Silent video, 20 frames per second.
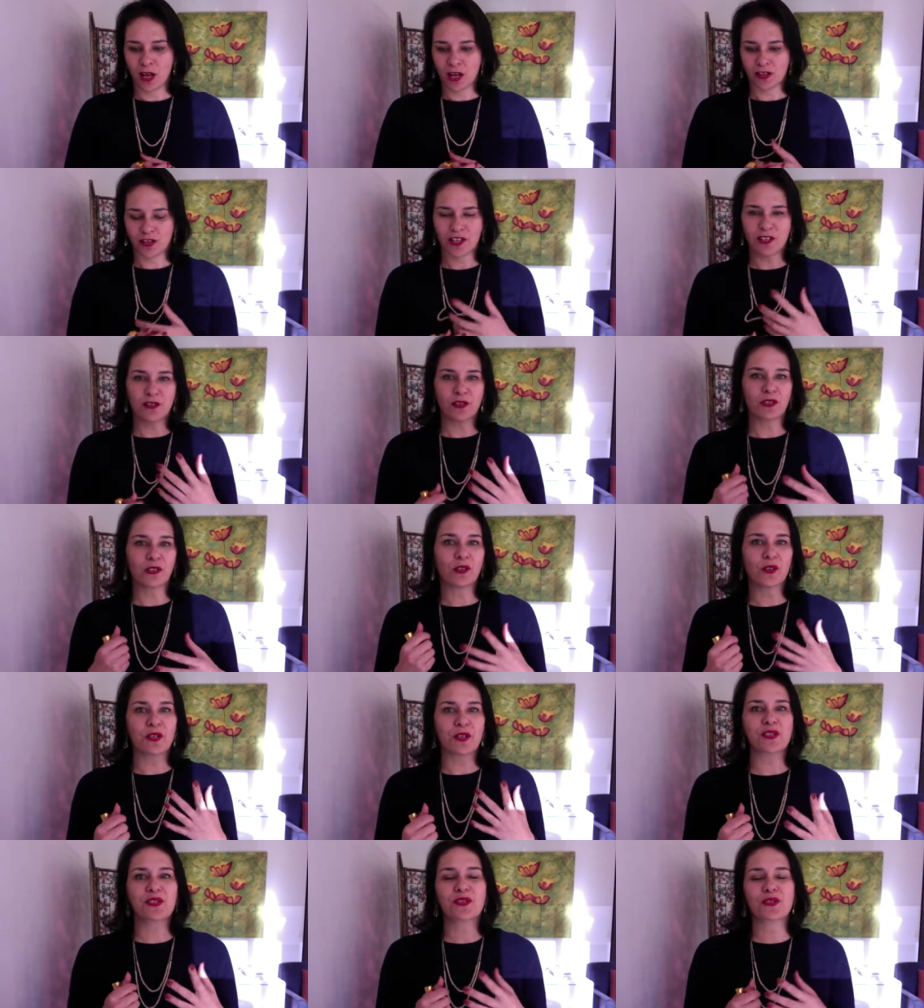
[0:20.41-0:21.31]
she's got a
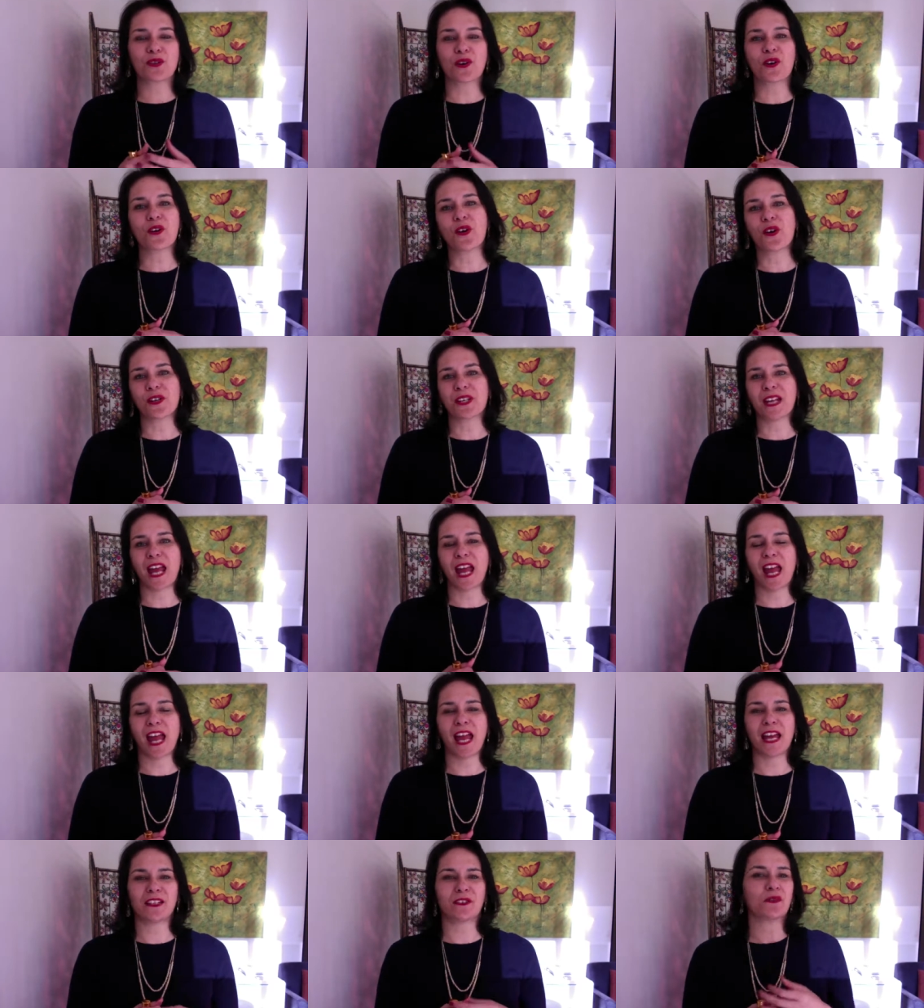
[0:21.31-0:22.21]
lot of stock on
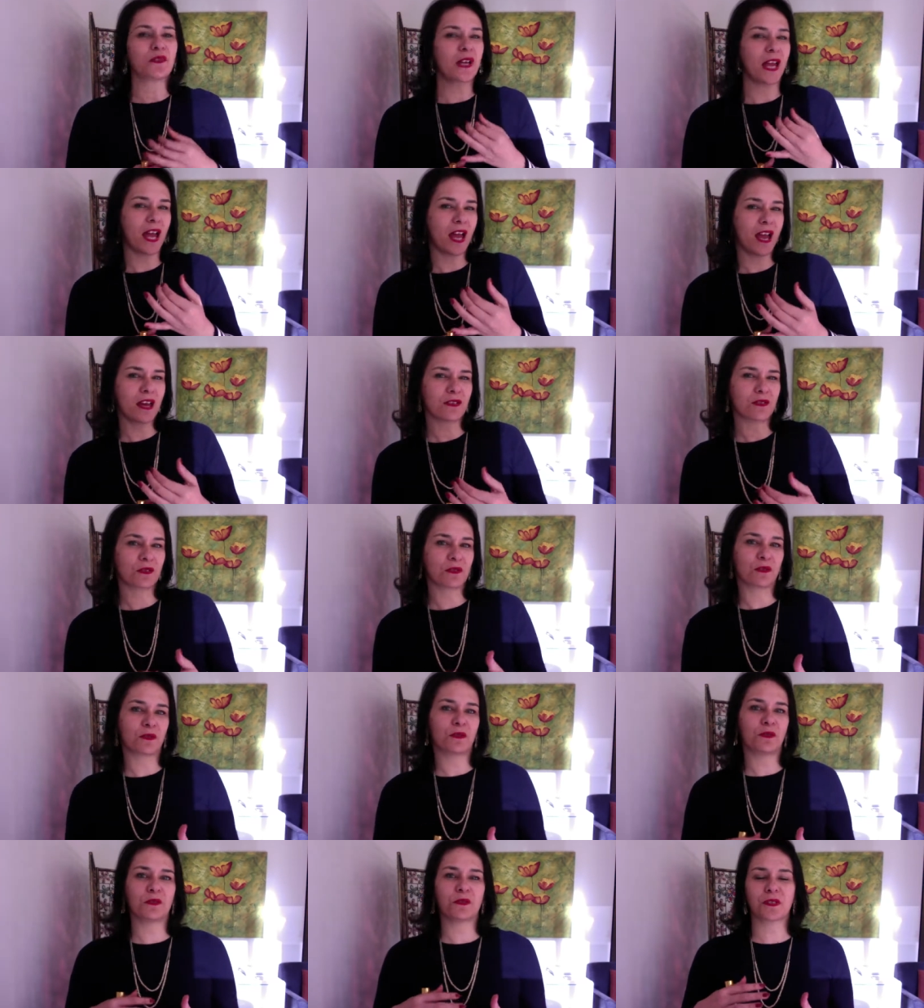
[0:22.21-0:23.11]
hand of
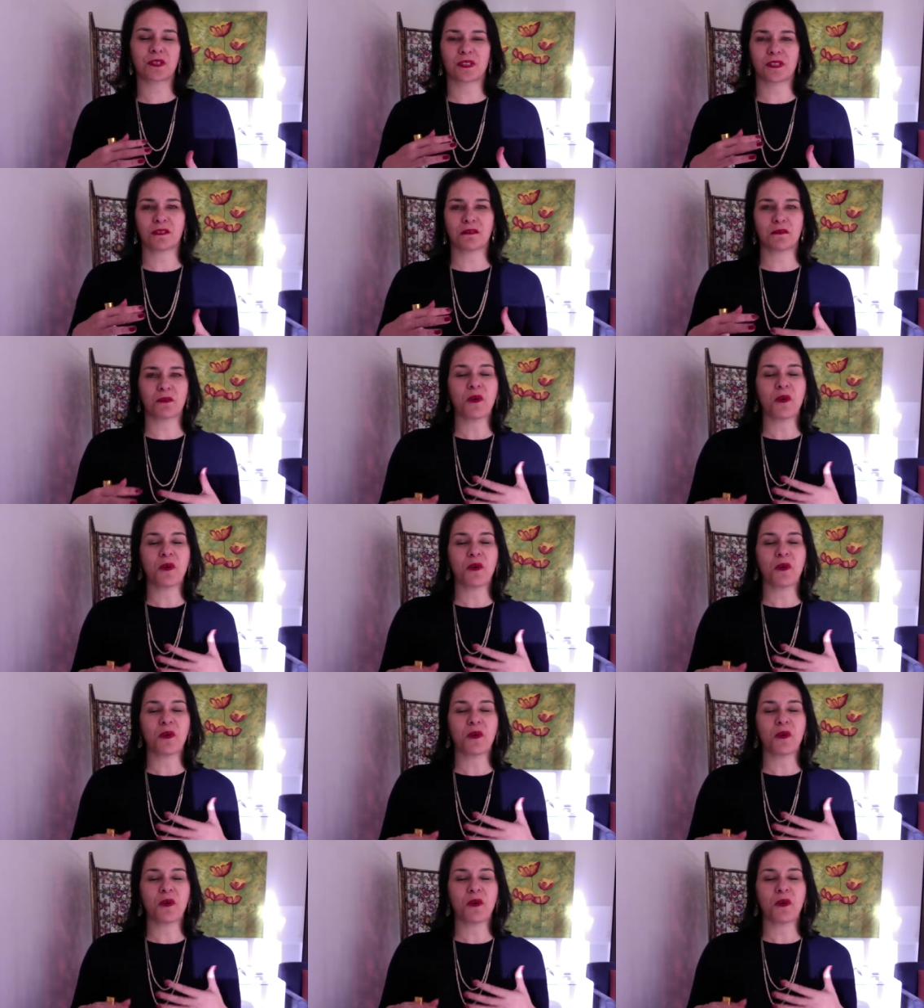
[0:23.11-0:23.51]
candles and